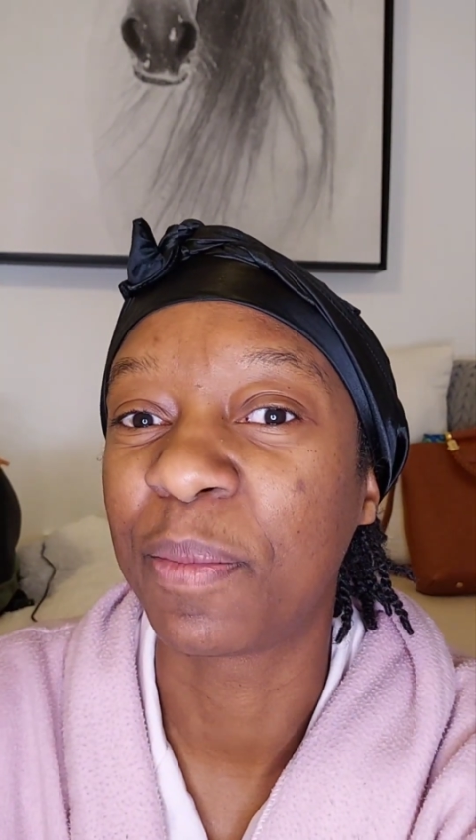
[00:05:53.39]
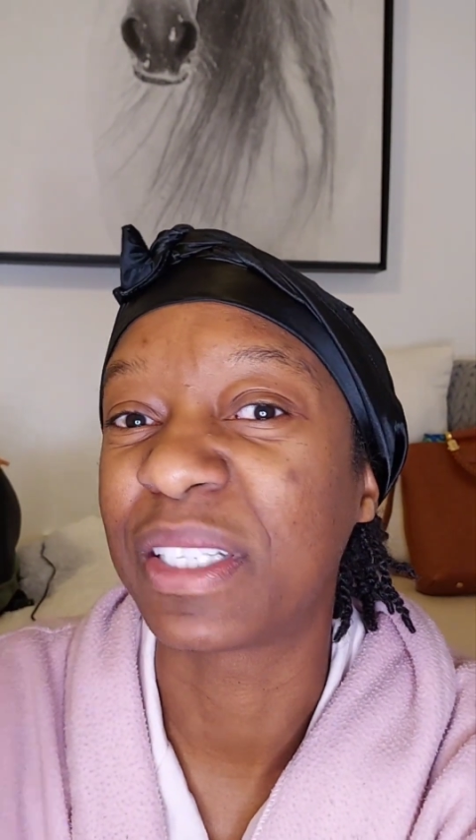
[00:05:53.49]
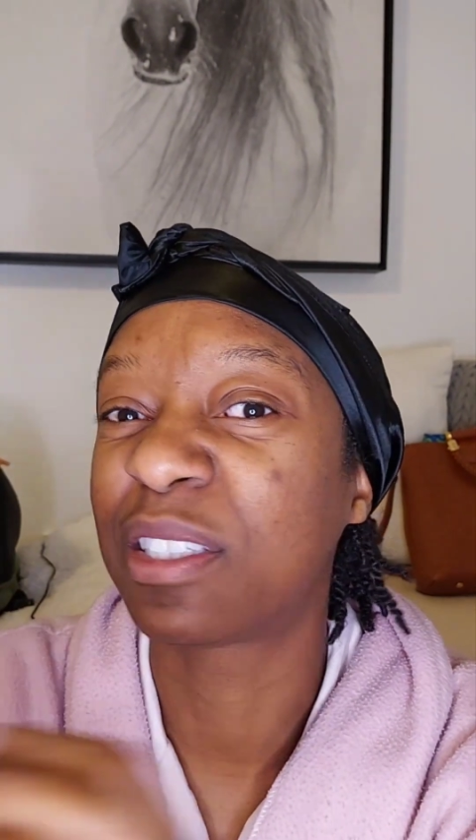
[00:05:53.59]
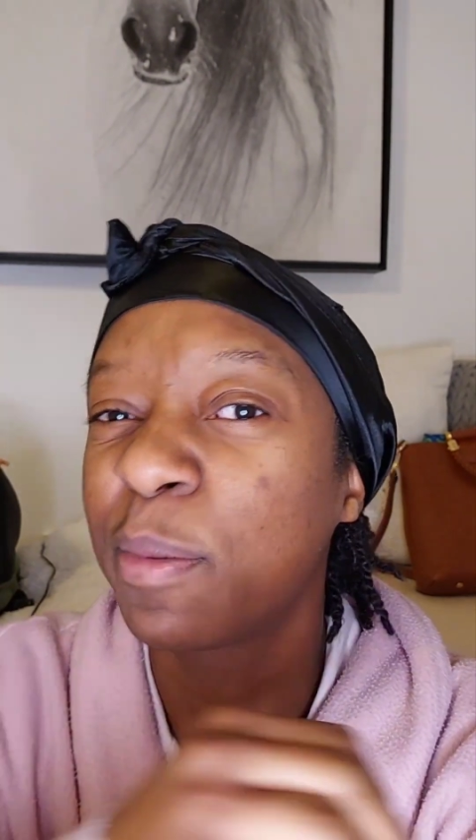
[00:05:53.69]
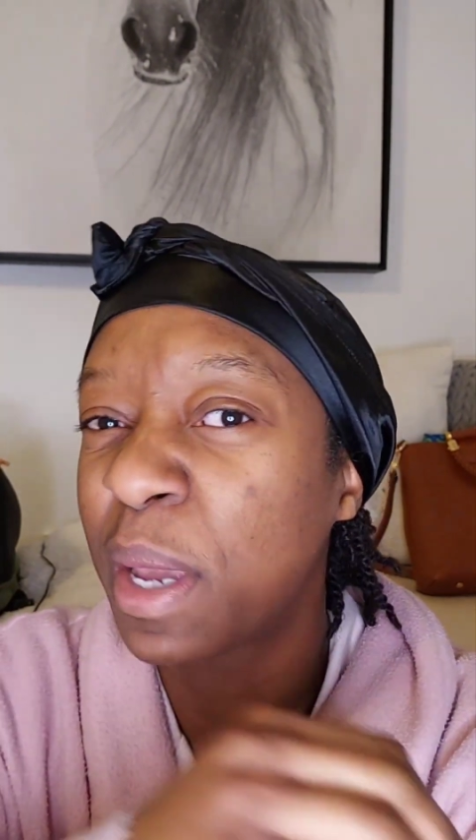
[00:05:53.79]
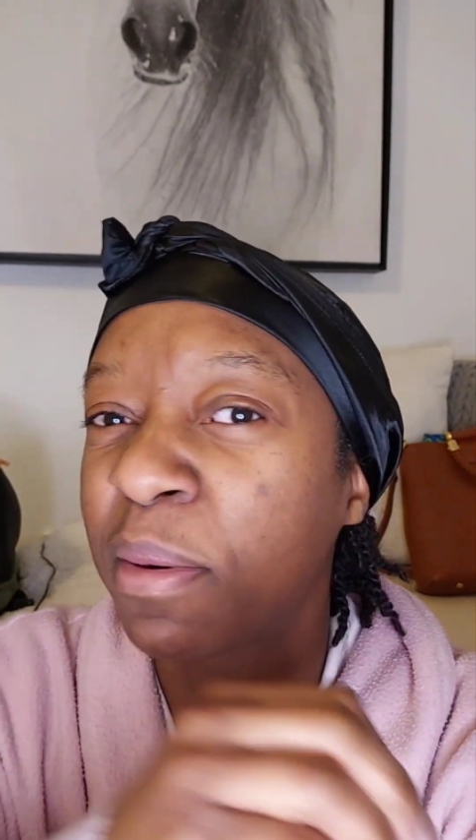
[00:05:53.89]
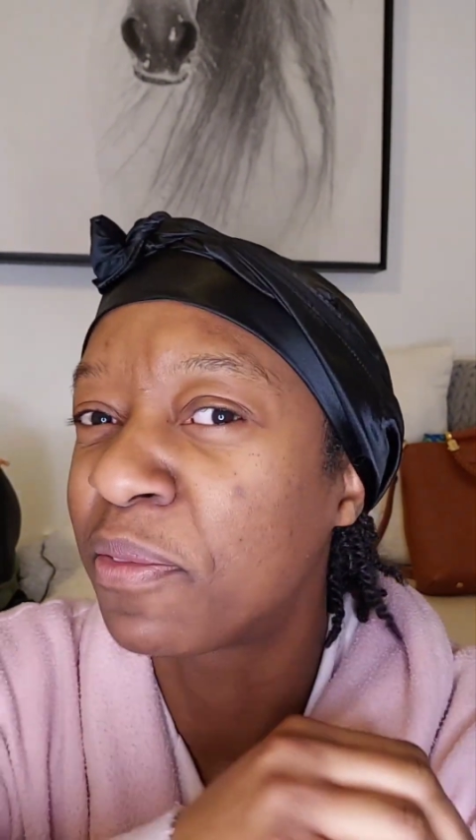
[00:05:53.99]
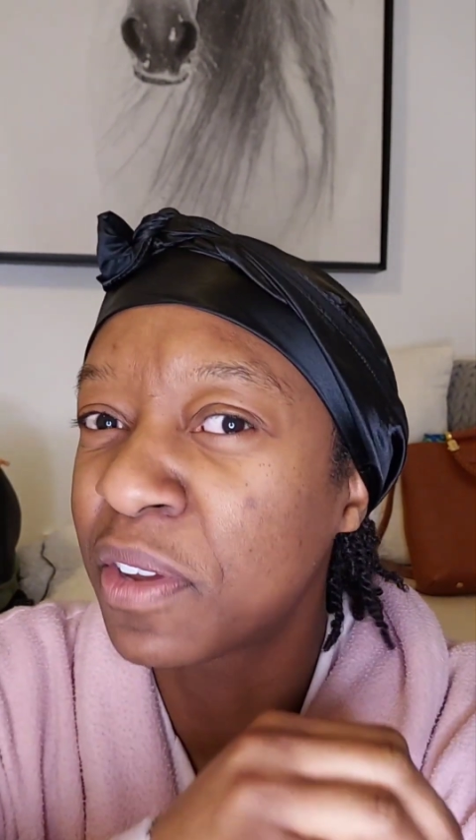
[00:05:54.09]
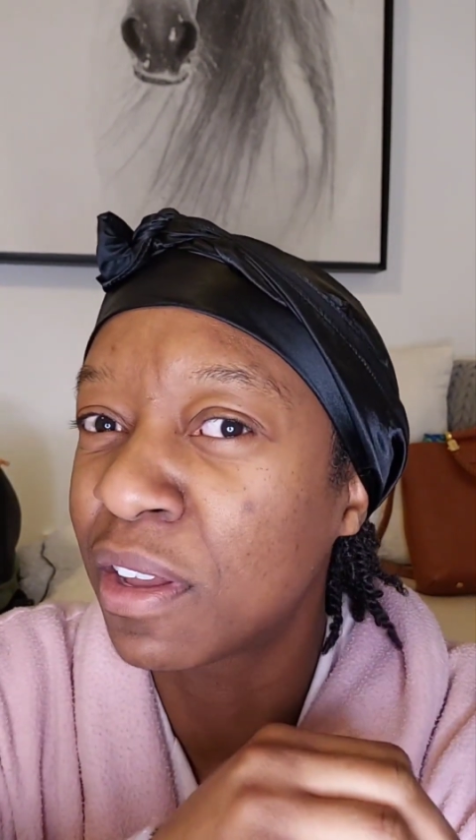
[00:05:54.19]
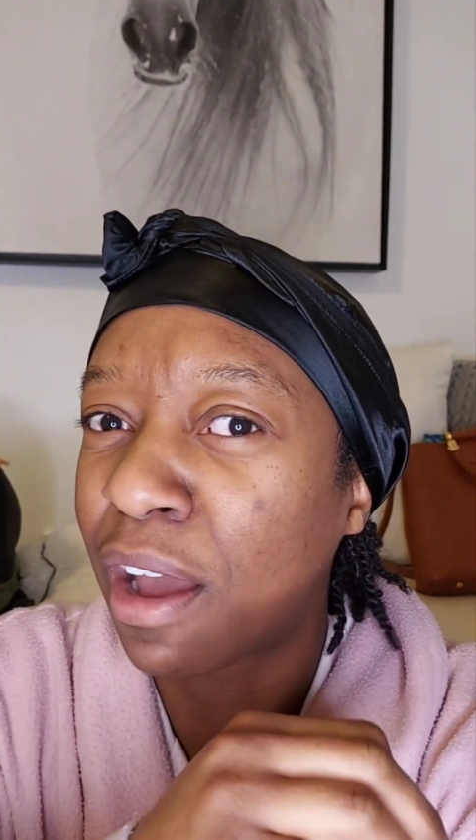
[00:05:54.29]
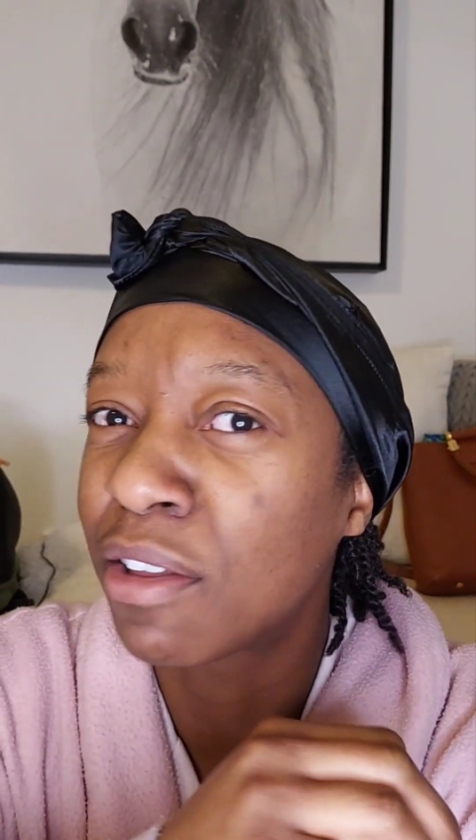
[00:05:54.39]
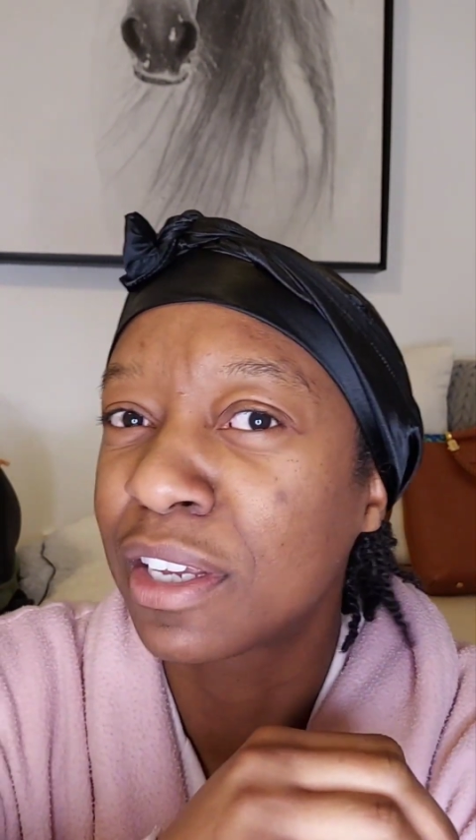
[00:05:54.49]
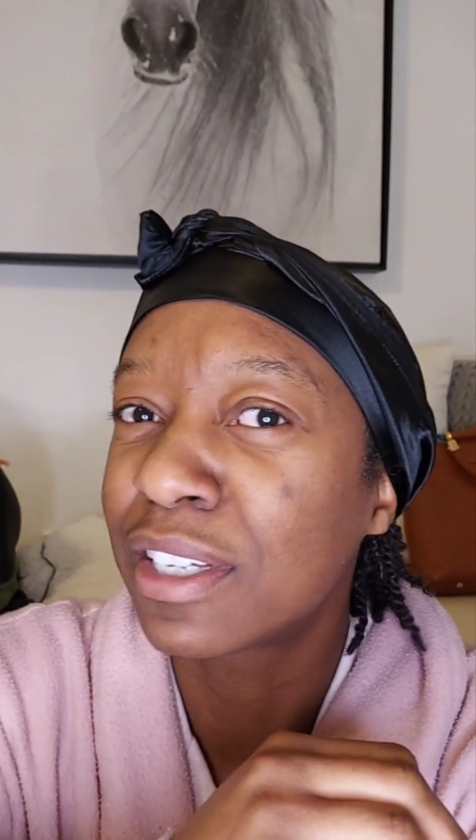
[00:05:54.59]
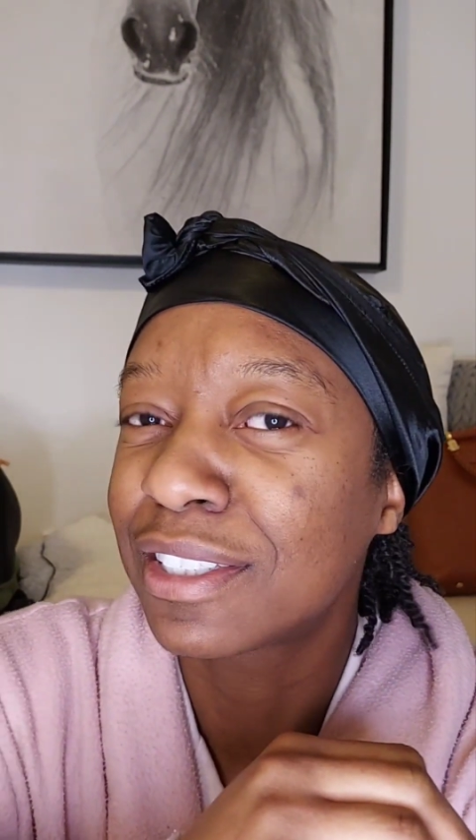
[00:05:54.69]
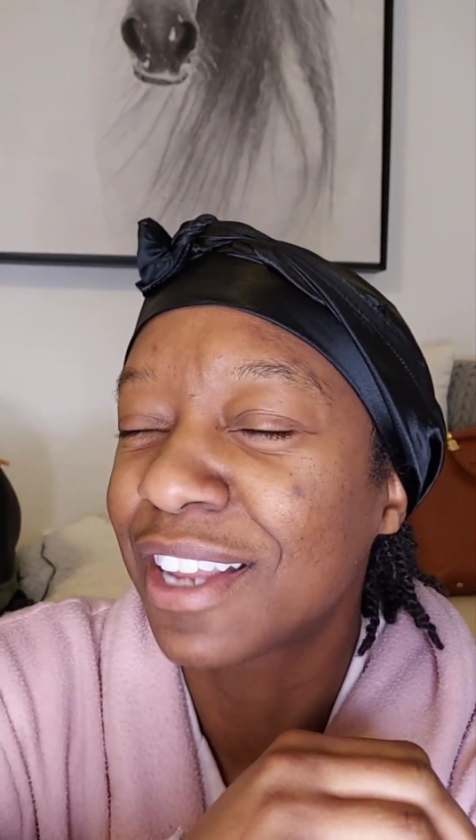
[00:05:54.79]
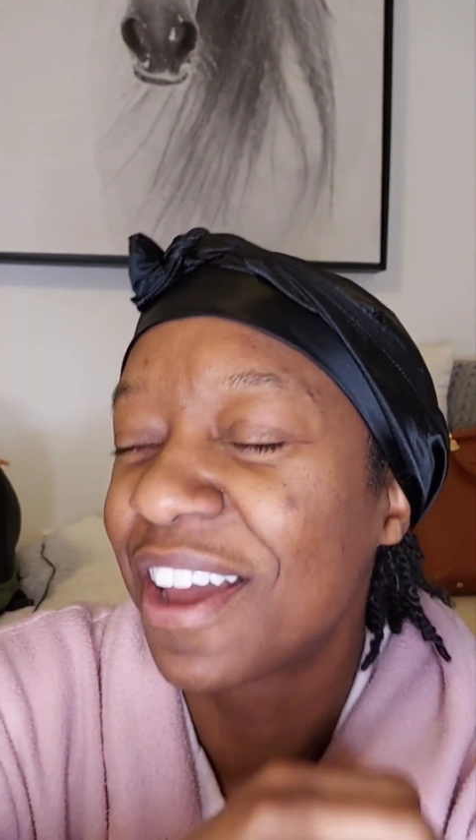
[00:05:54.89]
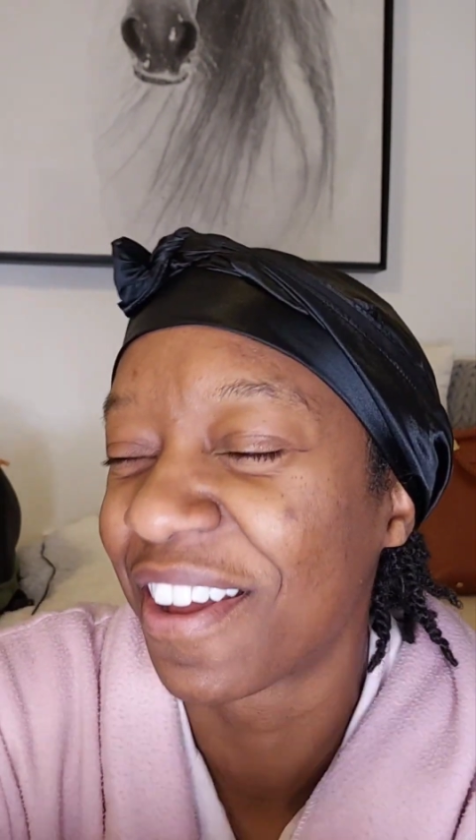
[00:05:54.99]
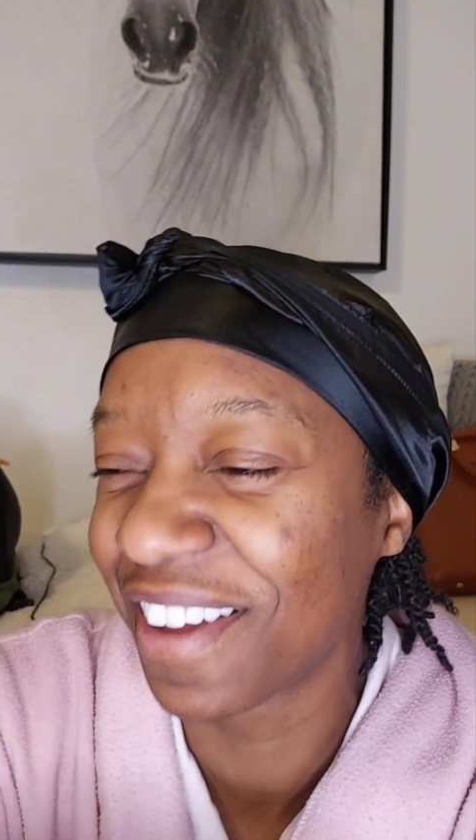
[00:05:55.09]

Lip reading: but still be able to feel all the good stuff.